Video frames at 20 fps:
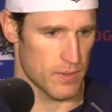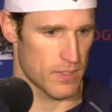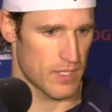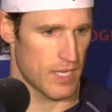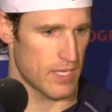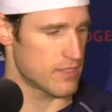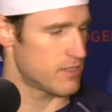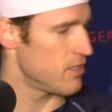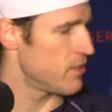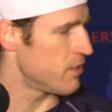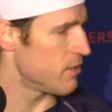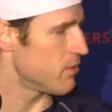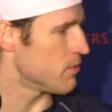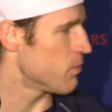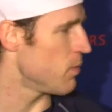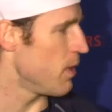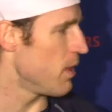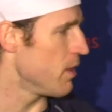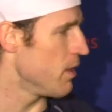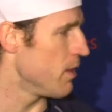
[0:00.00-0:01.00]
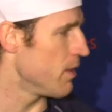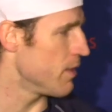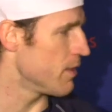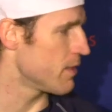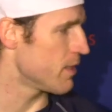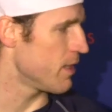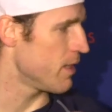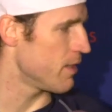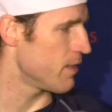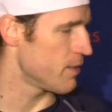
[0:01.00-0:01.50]
can't sit here and dwell on
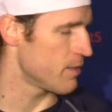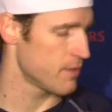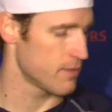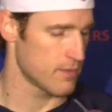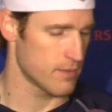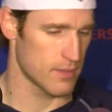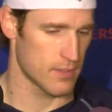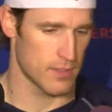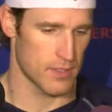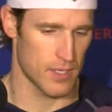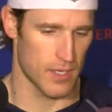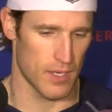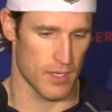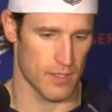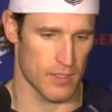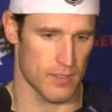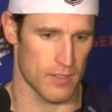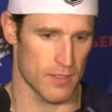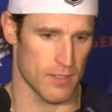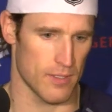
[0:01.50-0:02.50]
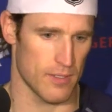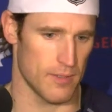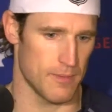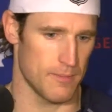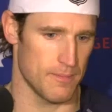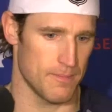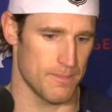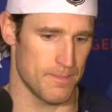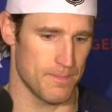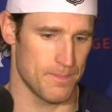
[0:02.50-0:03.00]
it. Can't can't
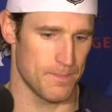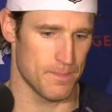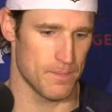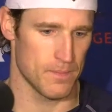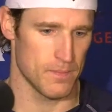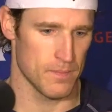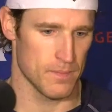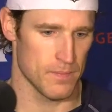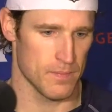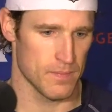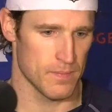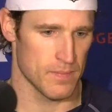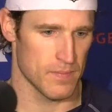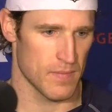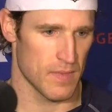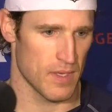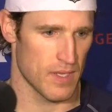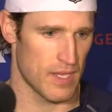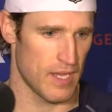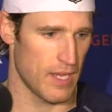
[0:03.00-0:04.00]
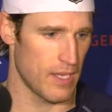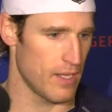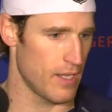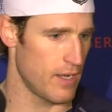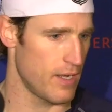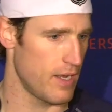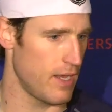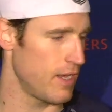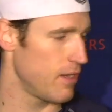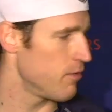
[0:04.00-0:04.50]
um, can't let
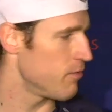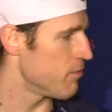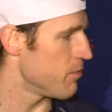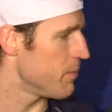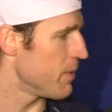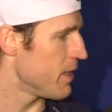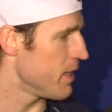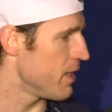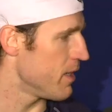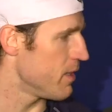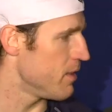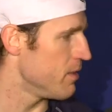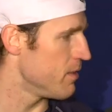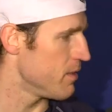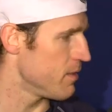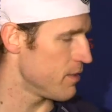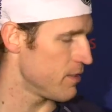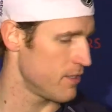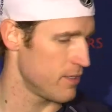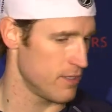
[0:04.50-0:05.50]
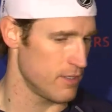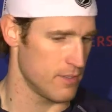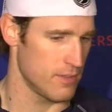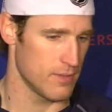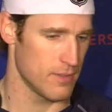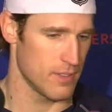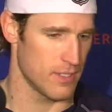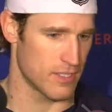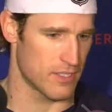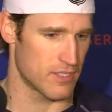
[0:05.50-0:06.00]
it hang over my head. Uh,
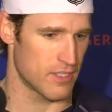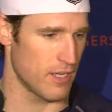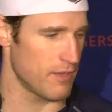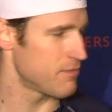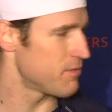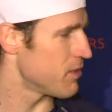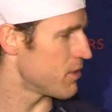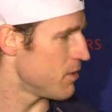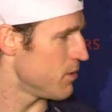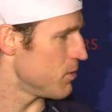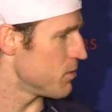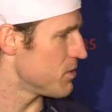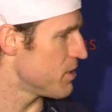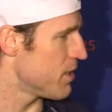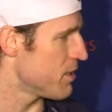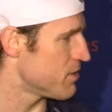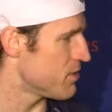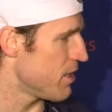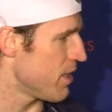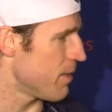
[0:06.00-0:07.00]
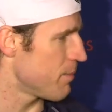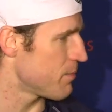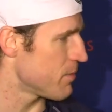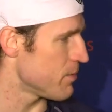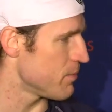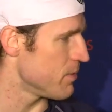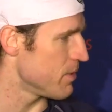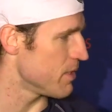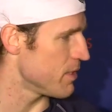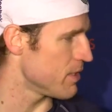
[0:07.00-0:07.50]
it's tough to close that
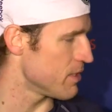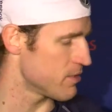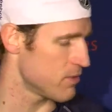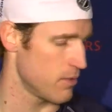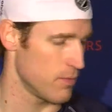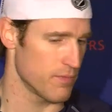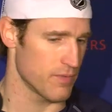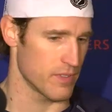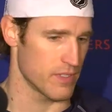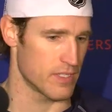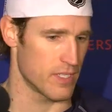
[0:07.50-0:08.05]
chapter. It really is. Hopefully